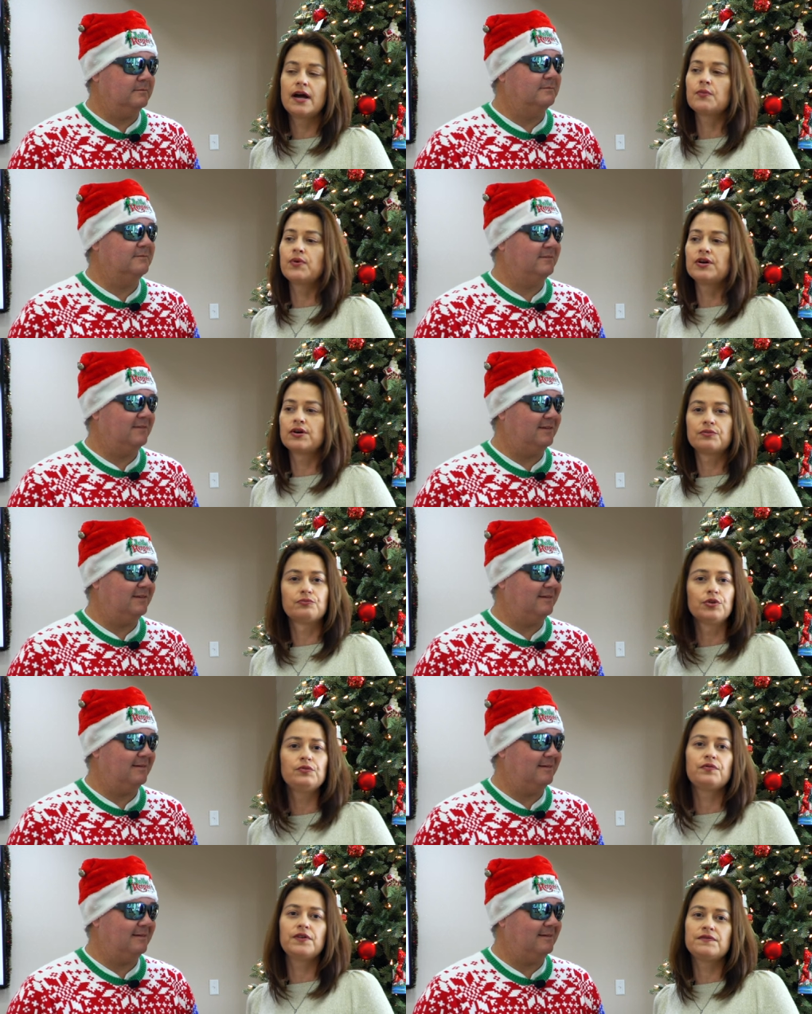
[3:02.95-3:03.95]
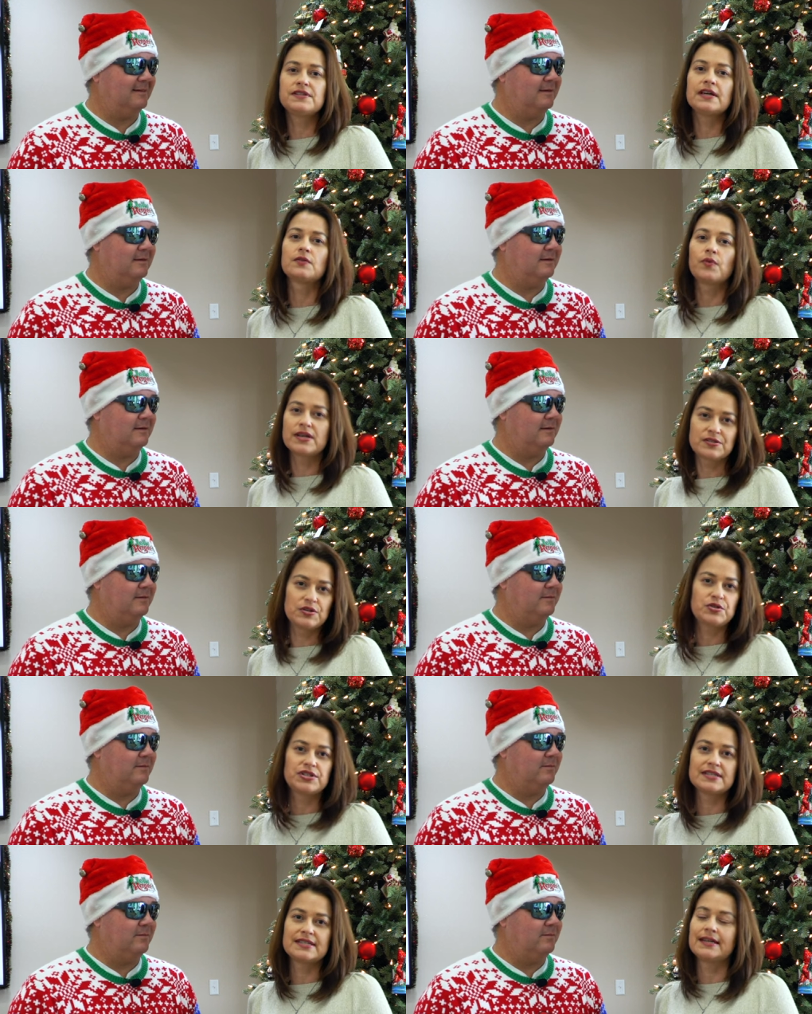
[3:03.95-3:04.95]
Speaker 1: and we are on Route 50 in West
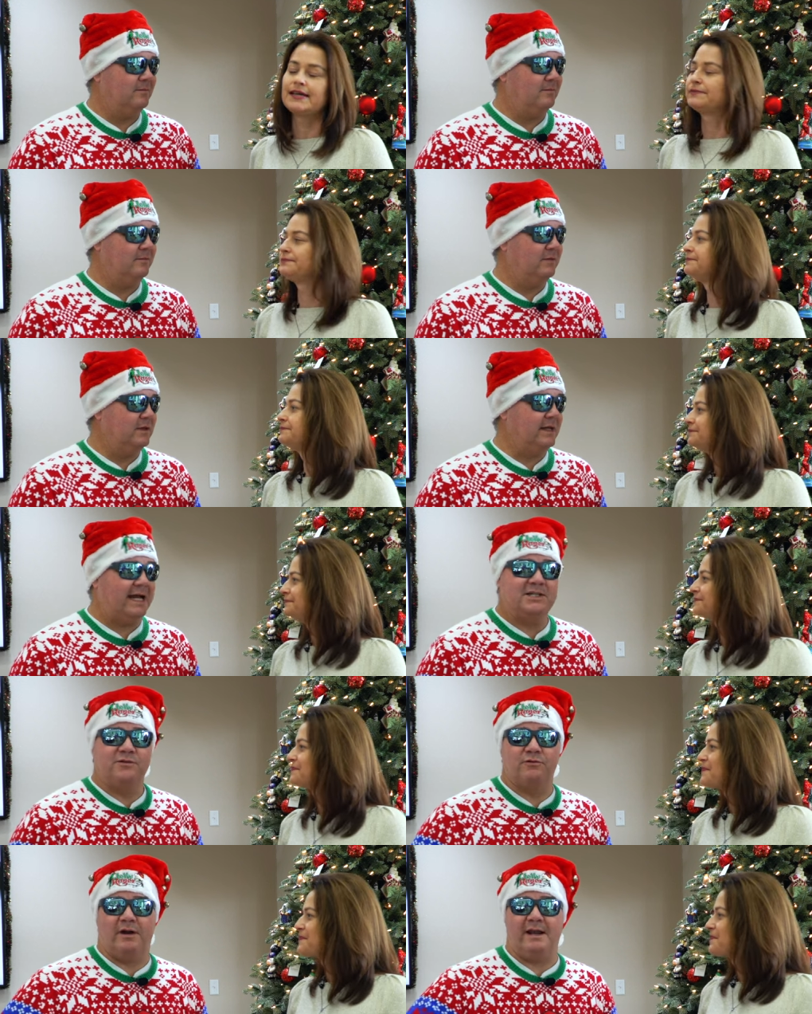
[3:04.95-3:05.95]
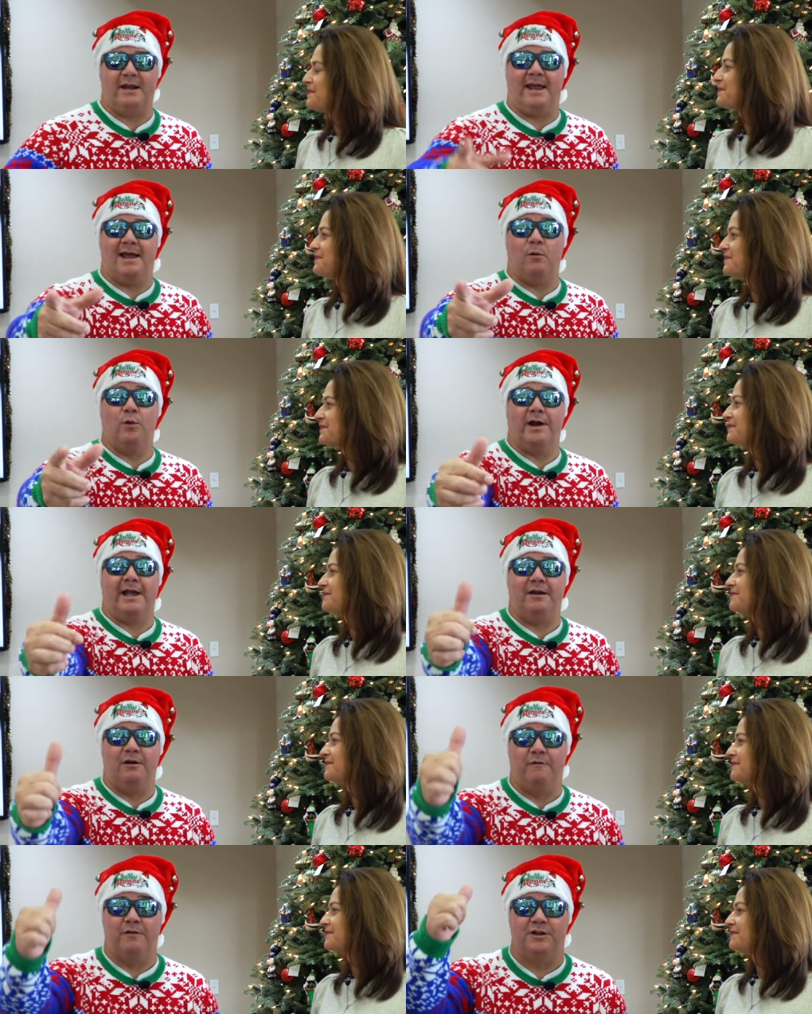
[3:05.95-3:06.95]
Ocean City.
Speaker 2: Guys, right now we're
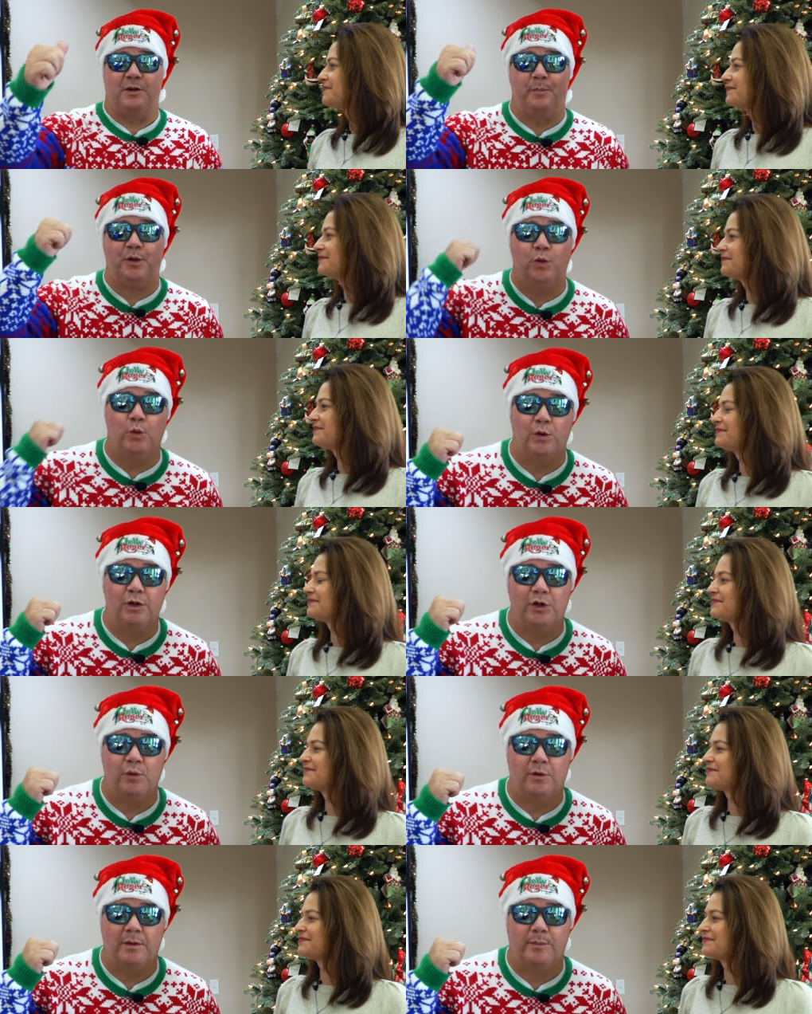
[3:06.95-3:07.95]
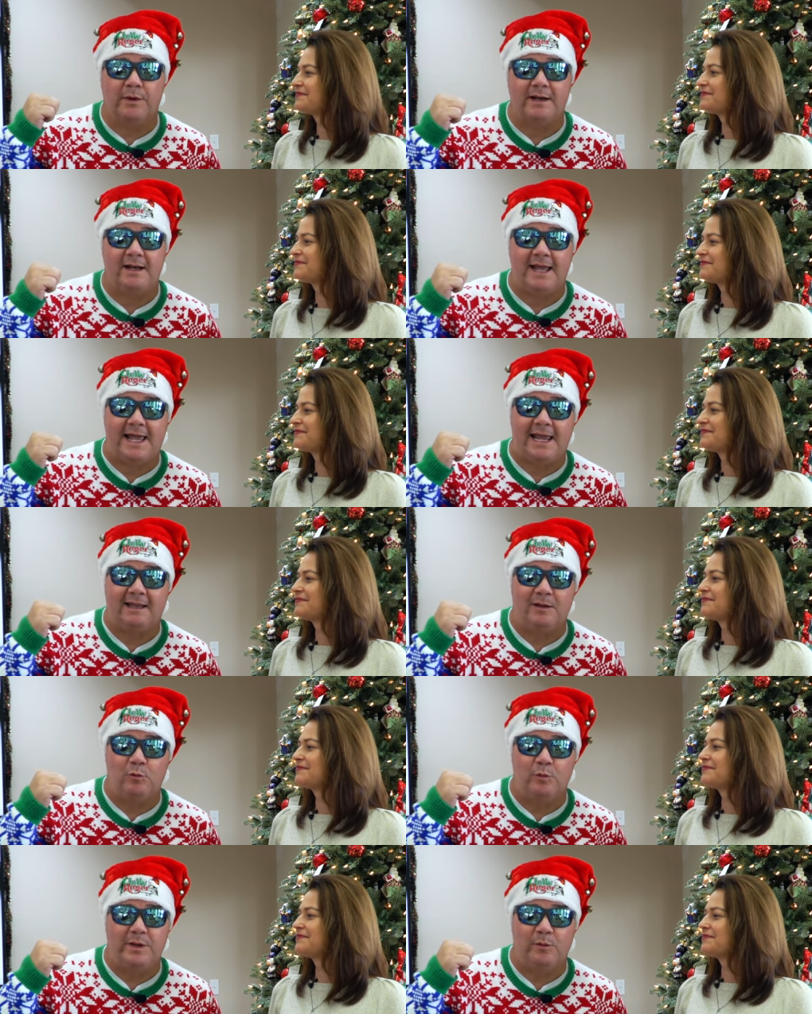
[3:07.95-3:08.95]
heading over to Pure Lure. Brendan Hanley
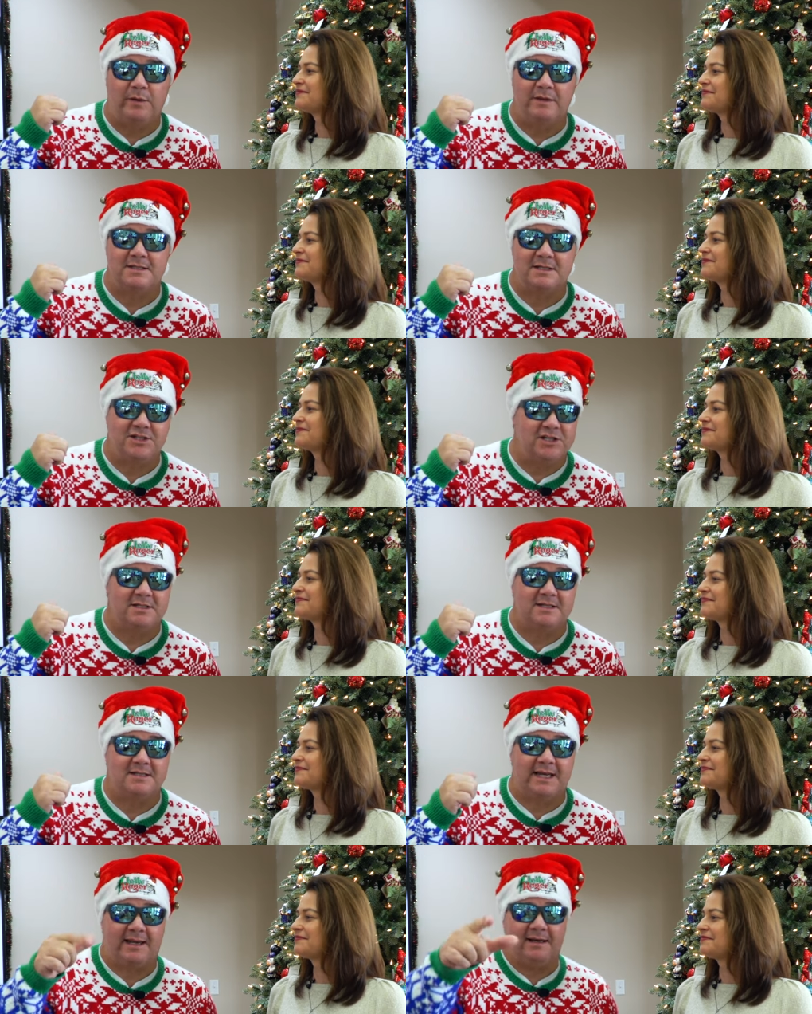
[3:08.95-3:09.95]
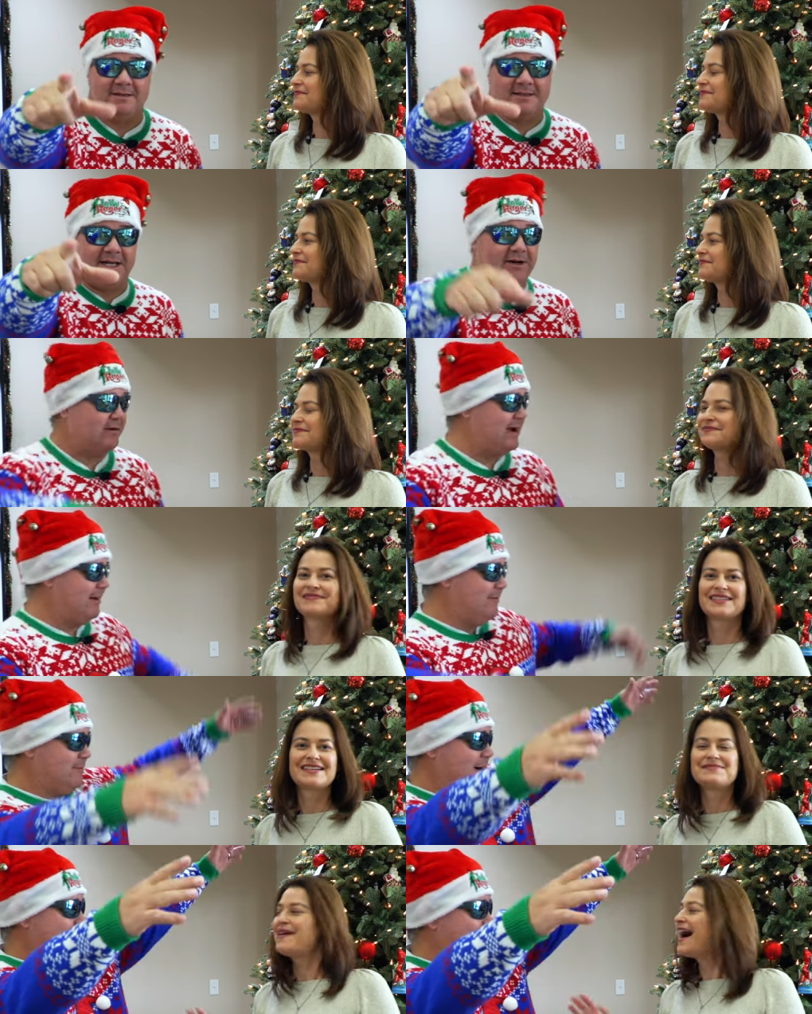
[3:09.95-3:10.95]
will be with us in just a second. Stick around. Merry Bye,